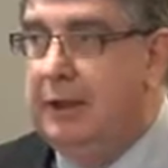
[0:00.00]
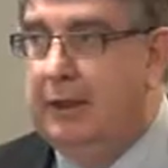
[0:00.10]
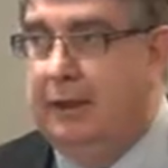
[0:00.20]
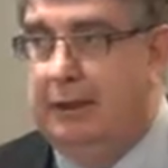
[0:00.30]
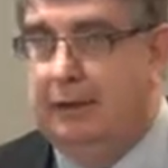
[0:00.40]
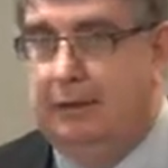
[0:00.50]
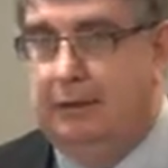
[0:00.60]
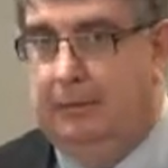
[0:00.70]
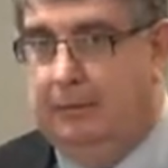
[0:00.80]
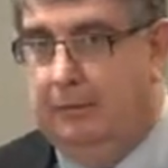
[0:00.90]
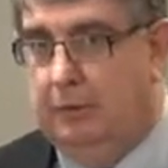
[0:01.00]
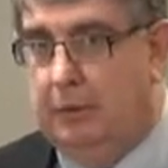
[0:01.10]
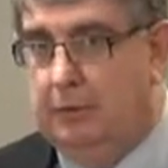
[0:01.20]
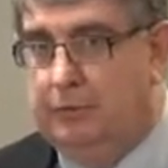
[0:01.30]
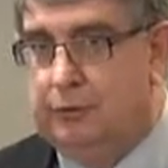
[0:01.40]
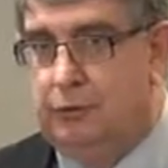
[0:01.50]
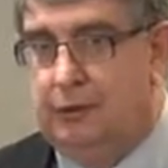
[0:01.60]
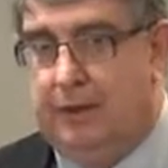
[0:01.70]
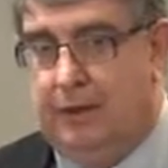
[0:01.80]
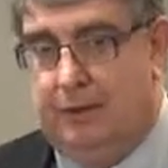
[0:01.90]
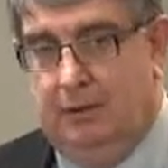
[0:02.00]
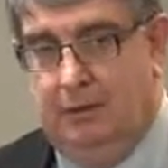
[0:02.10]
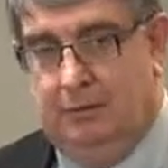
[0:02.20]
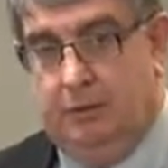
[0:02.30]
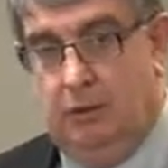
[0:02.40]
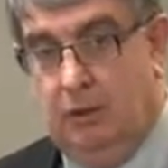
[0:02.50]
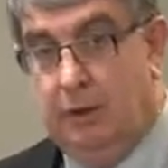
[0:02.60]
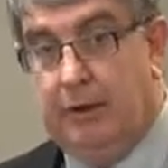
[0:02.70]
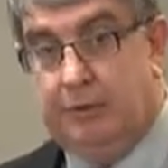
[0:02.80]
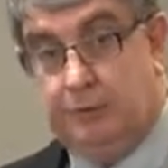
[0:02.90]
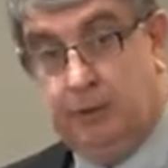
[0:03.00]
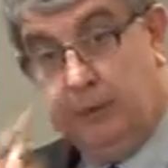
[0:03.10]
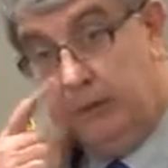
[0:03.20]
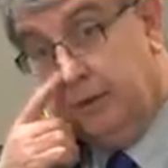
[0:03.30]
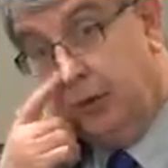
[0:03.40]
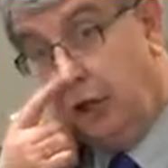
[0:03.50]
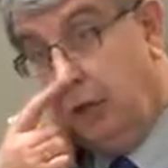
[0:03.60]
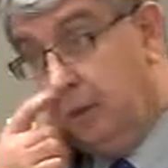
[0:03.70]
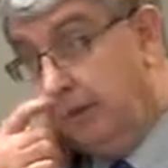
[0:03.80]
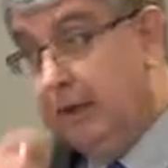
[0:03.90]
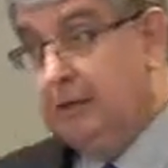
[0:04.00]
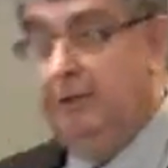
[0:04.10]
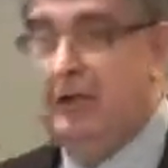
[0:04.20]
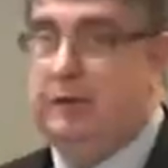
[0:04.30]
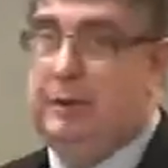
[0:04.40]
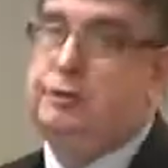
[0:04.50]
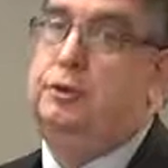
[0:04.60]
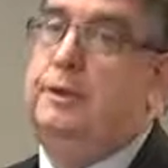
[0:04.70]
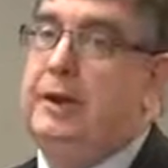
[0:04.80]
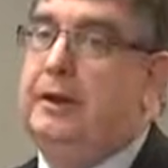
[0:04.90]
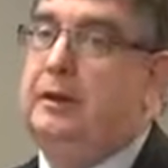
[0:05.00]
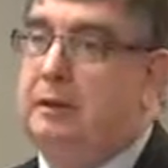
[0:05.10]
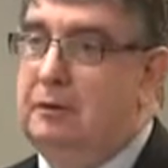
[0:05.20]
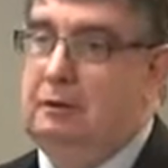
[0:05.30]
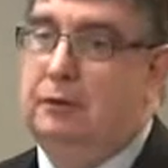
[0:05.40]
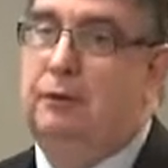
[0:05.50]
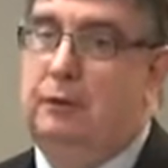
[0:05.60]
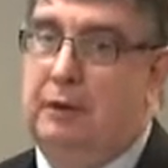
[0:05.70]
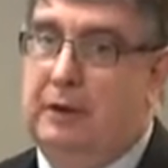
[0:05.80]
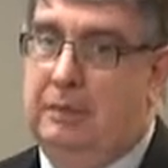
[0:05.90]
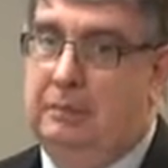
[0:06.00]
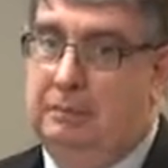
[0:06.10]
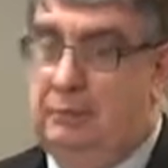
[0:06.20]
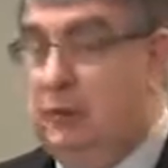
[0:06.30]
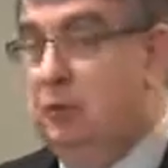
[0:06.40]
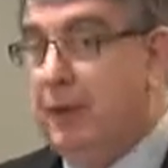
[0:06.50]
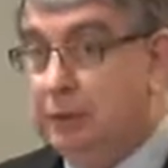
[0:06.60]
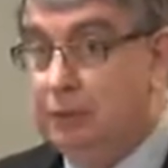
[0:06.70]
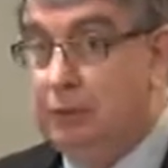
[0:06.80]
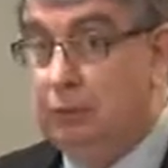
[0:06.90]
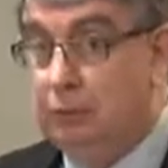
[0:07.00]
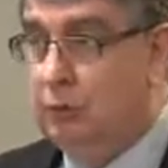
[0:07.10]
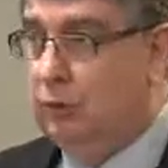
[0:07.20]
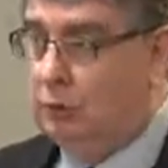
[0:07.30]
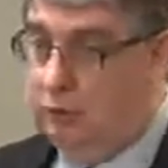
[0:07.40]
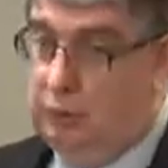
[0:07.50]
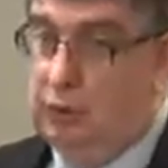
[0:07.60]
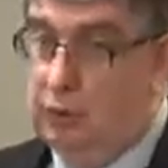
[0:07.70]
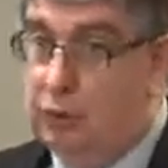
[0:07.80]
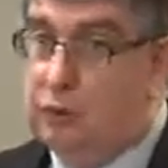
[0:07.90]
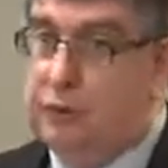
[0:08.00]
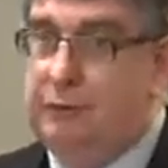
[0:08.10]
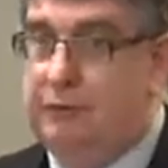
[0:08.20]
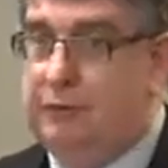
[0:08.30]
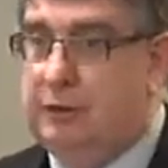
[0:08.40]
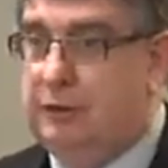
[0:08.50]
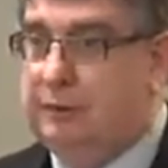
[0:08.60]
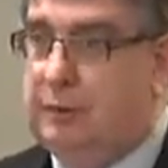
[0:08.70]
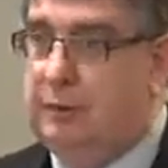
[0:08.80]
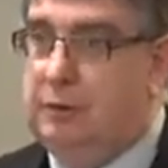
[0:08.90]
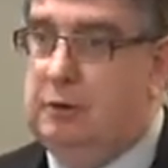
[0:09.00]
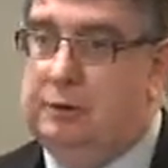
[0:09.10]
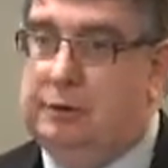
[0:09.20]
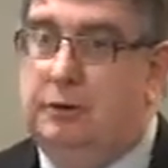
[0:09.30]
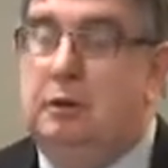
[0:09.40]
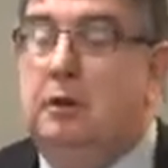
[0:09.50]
What I've talked about in salary and wages is really the global amount of how much you pay for your budget or your contract for your total salary cost.